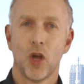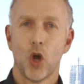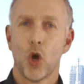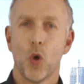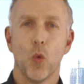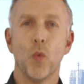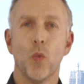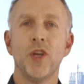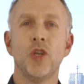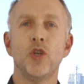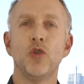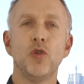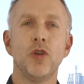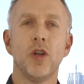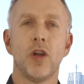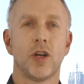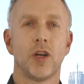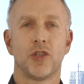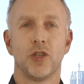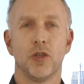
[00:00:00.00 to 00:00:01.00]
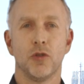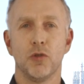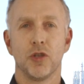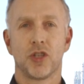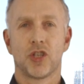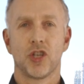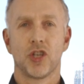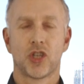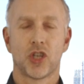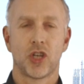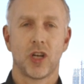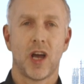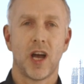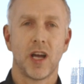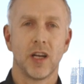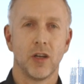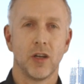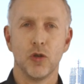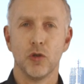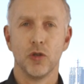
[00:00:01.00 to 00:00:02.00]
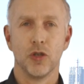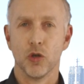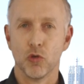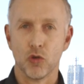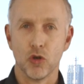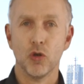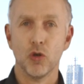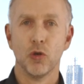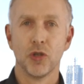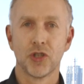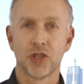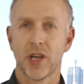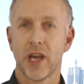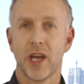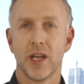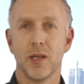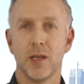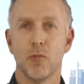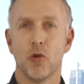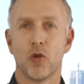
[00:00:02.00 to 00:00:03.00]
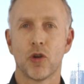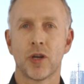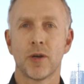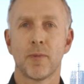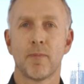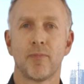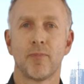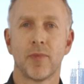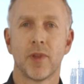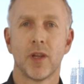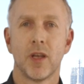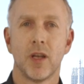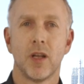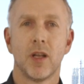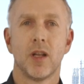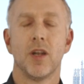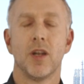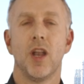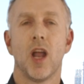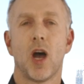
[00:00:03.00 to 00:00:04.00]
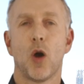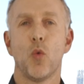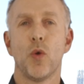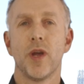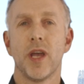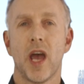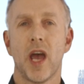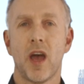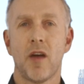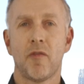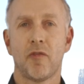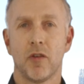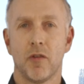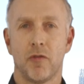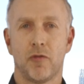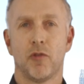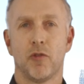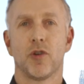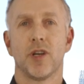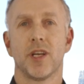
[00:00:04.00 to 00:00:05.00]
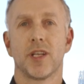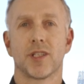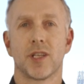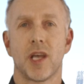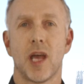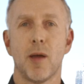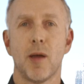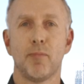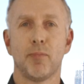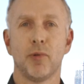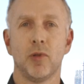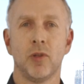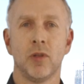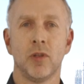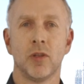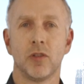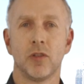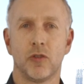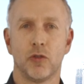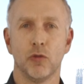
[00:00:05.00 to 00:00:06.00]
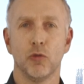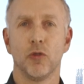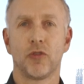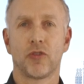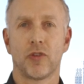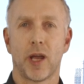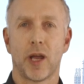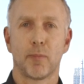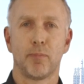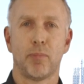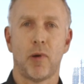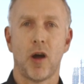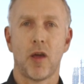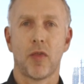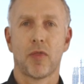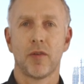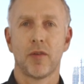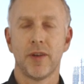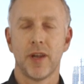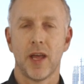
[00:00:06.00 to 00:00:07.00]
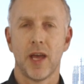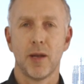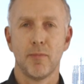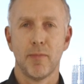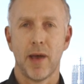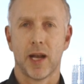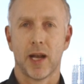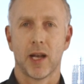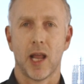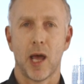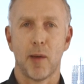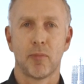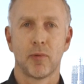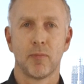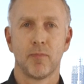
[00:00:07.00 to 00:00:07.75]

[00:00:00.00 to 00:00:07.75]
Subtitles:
We do not use slide rules anymore. Now we have, for example, tools like Python and MATLAB.